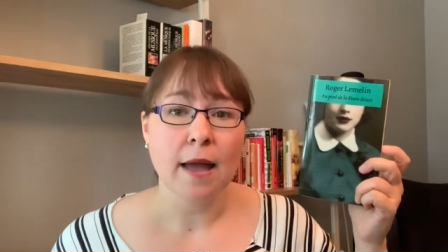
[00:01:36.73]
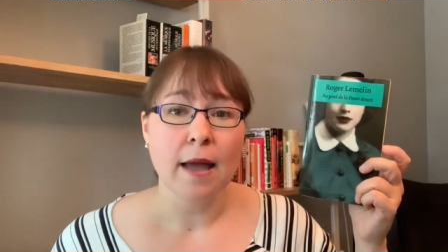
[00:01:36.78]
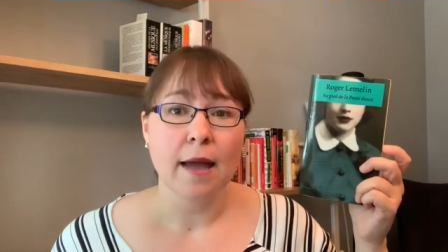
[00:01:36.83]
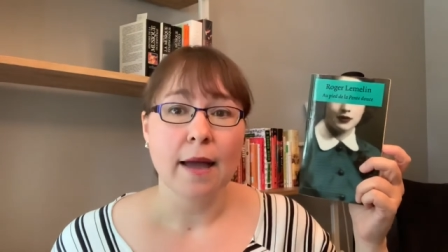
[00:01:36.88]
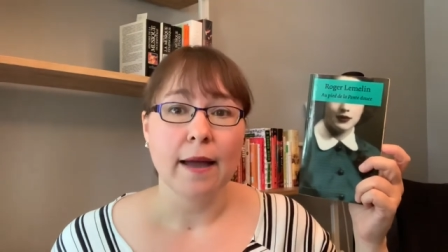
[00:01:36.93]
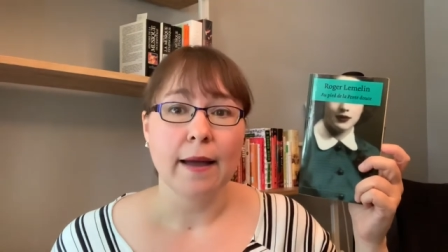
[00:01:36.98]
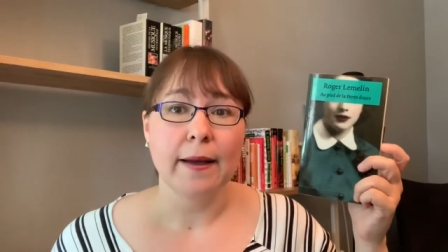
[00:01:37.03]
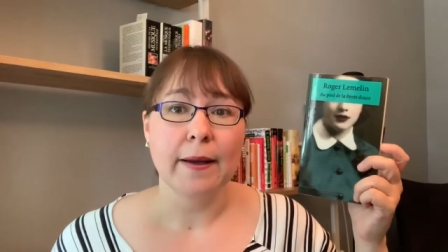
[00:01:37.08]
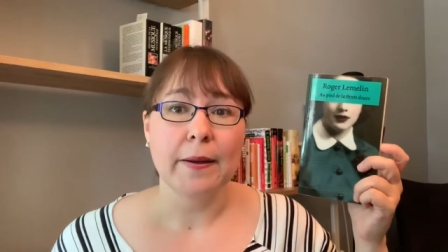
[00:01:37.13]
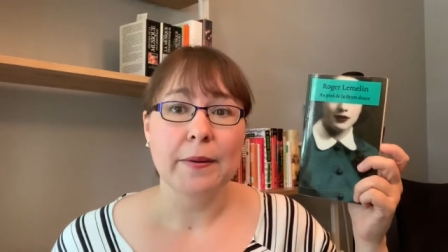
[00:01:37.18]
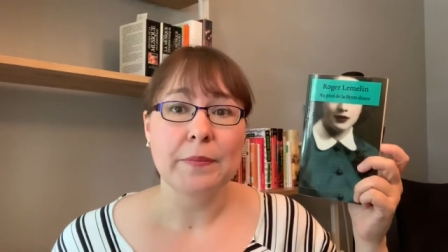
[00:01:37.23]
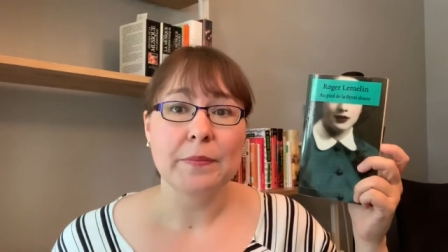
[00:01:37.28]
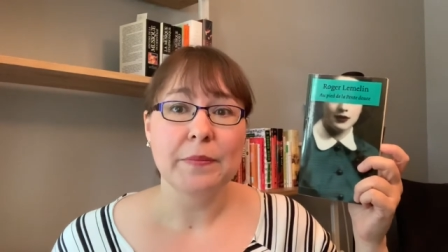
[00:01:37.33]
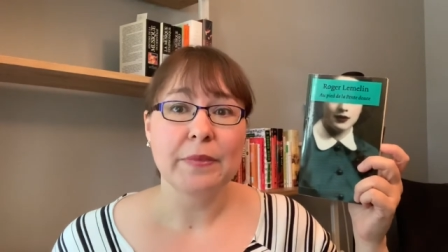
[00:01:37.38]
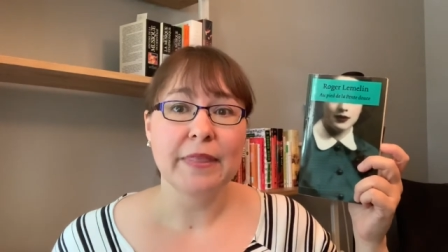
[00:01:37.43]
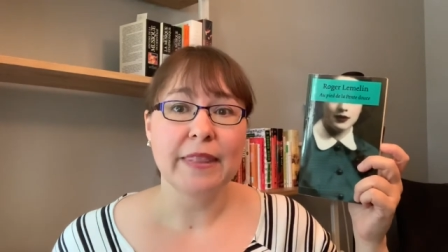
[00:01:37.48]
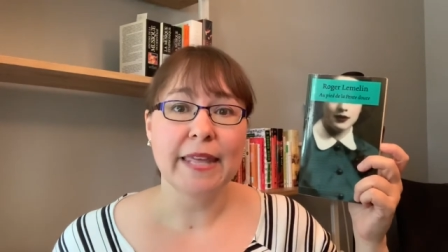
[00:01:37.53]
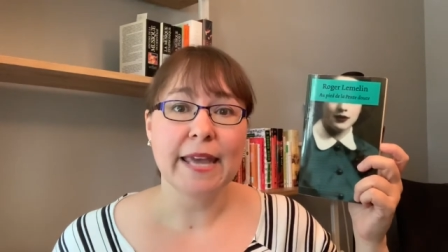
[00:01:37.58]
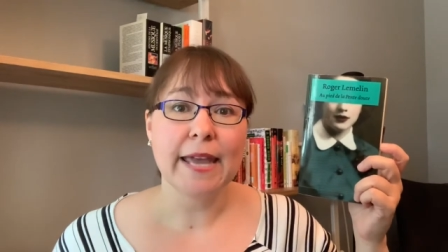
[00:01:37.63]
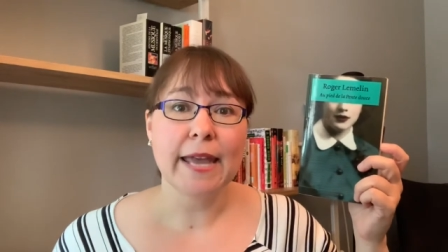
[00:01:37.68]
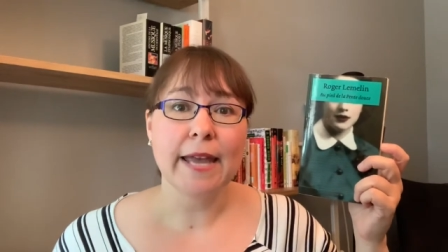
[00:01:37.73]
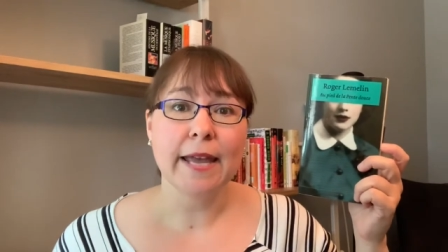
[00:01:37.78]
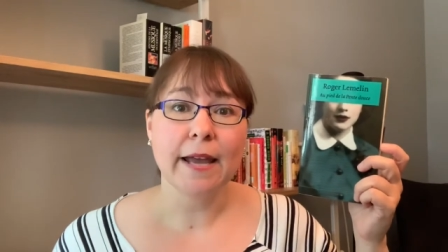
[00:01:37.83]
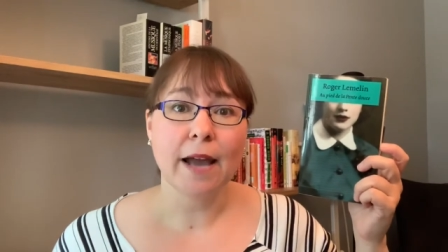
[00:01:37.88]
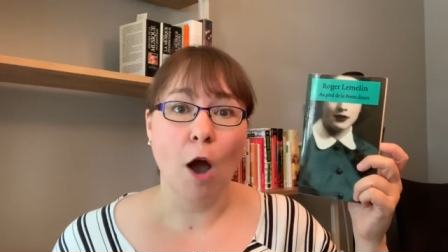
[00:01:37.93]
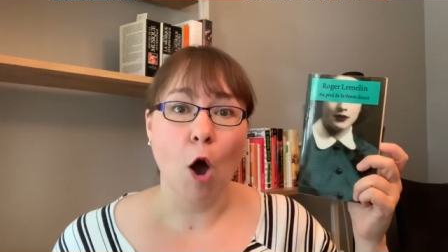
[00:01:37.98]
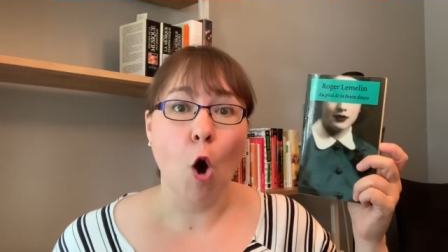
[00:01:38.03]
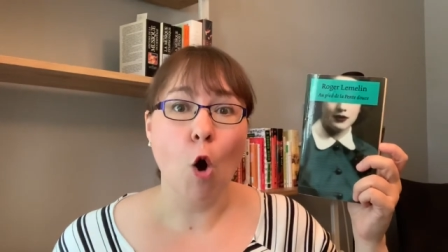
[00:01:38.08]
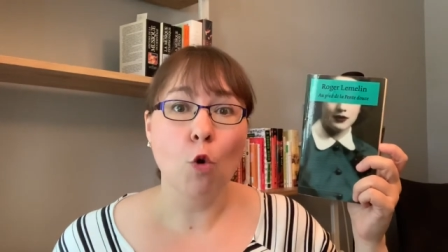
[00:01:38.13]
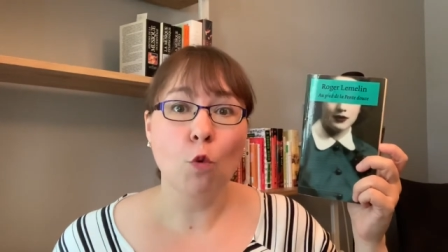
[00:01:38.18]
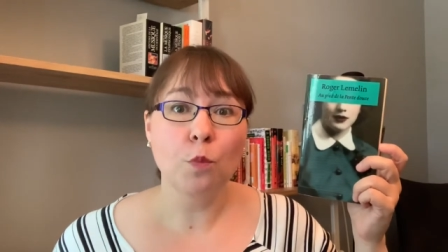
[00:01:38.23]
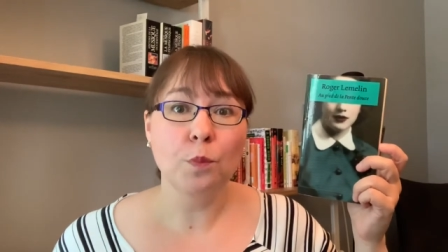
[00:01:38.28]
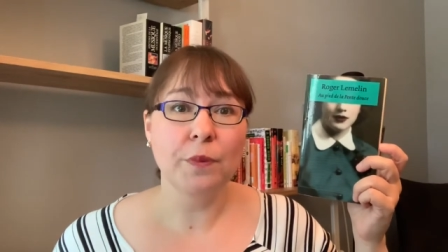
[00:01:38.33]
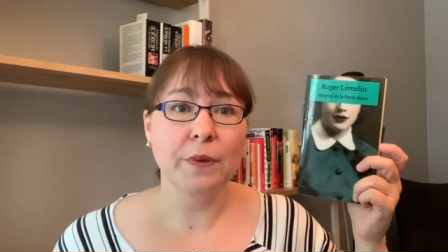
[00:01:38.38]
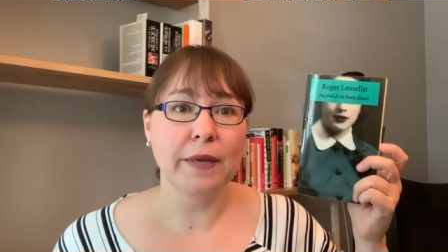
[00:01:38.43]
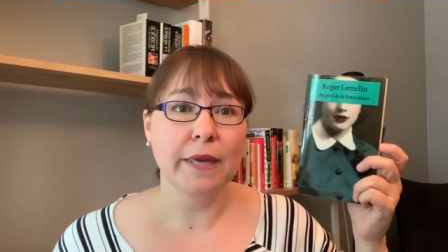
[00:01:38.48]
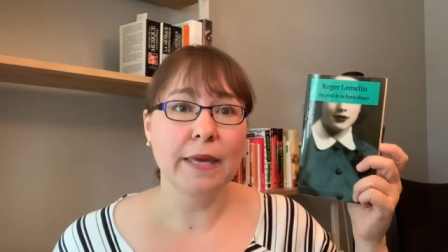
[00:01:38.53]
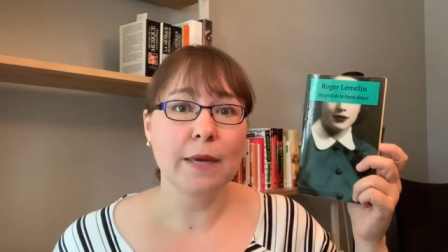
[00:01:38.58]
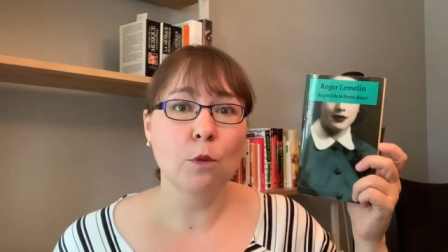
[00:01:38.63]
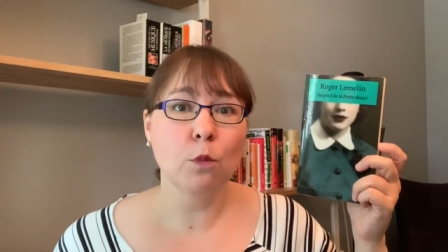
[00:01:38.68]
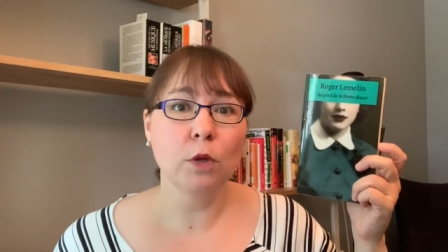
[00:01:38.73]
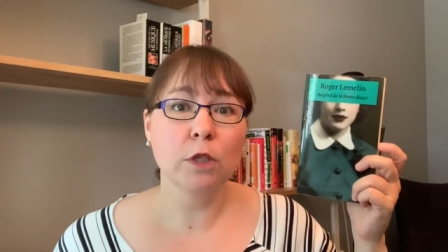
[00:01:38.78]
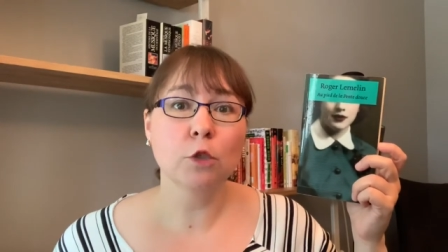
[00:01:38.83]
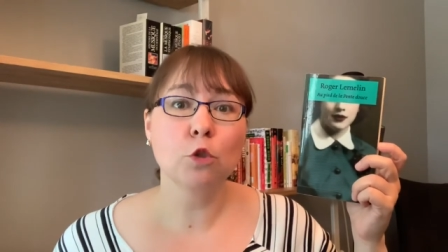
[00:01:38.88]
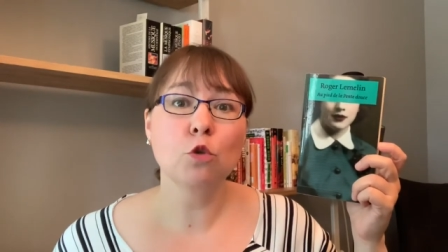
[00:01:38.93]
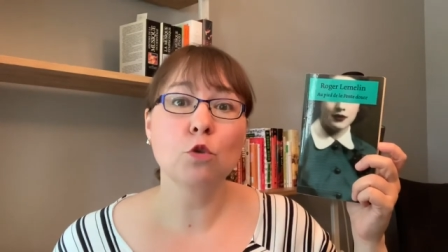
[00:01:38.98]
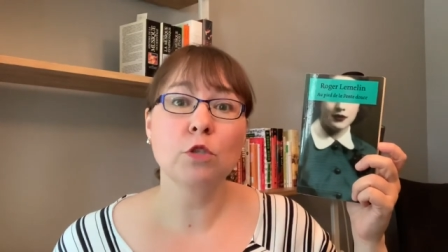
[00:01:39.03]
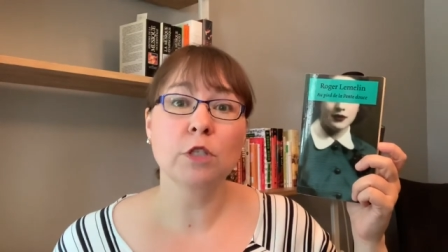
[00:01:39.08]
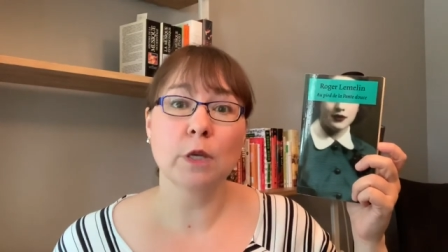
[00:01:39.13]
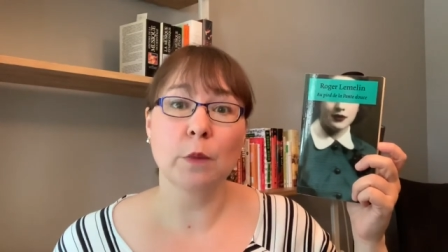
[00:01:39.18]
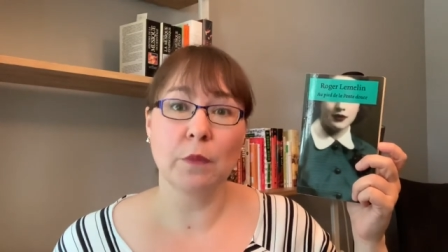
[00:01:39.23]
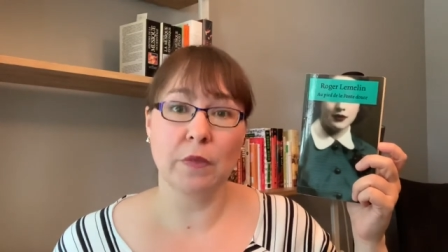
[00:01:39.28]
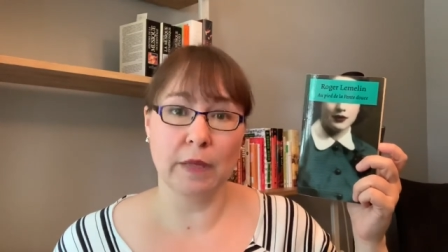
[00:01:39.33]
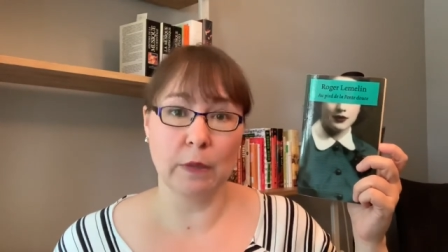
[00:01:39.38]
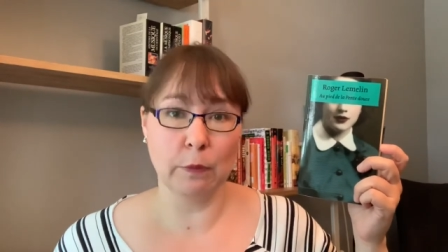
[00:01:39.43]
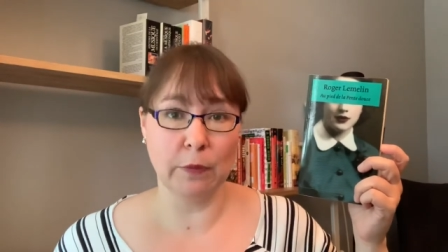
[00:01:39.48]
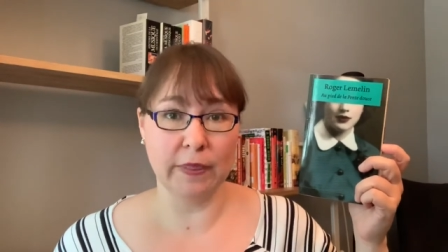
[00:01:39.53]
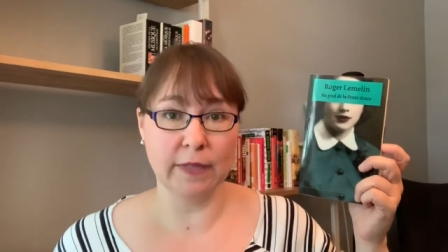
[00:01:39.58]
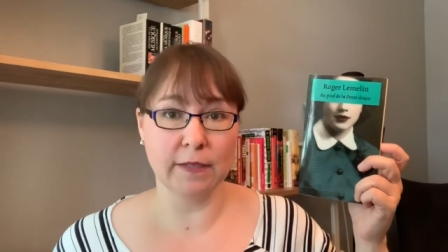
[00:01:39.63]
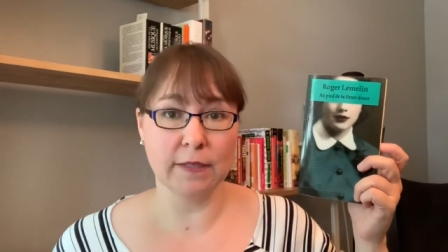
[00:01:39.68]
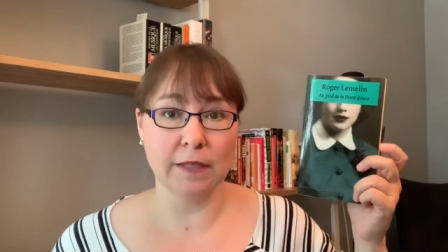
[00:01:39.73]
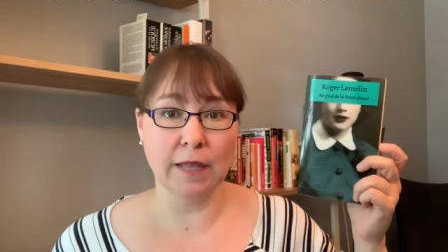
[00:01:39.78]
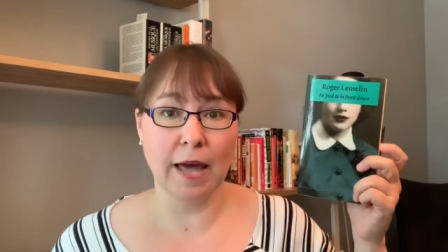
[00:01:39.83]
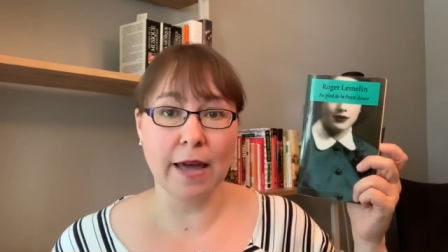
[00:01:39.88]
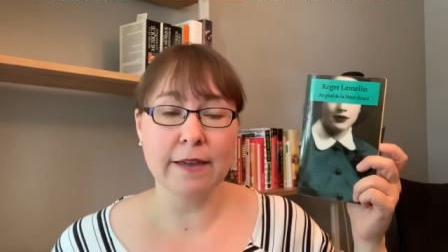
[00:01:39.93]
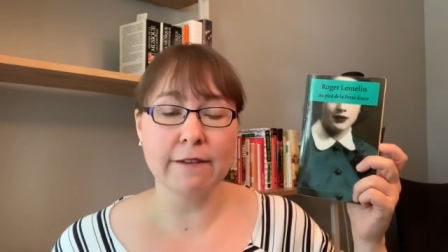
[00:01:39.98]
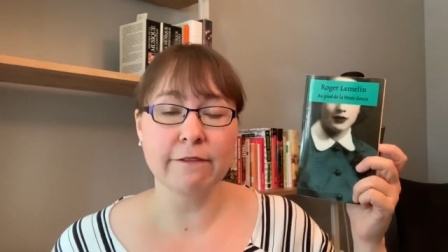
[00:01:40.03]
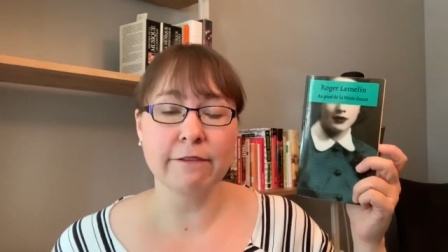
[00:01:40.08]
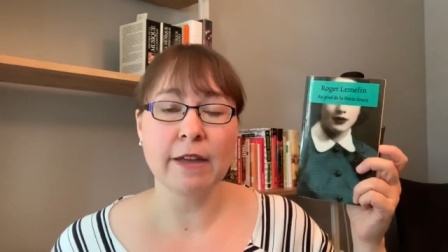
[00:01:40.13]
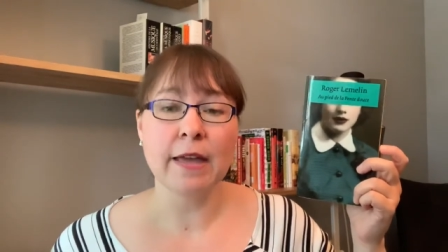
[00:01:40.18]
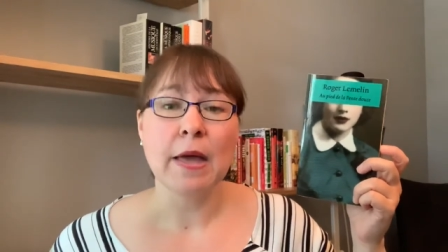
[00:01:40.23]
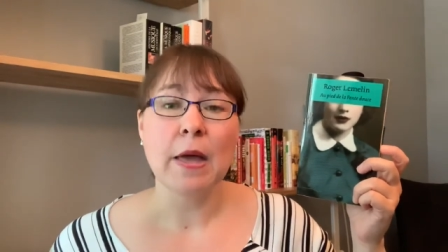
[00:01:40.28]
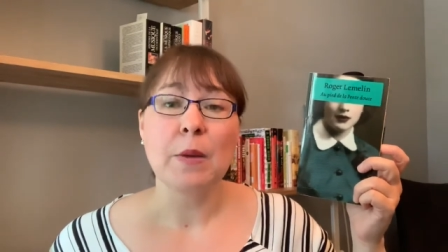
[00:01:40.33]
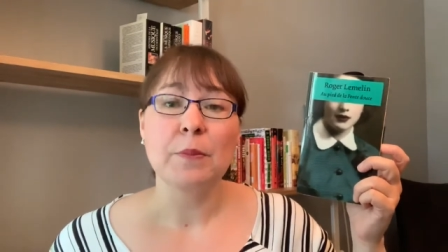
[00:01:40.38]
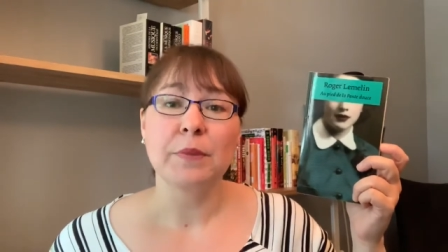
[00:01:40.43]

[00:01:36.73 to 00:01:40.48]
Um, they hope he will do something with his life,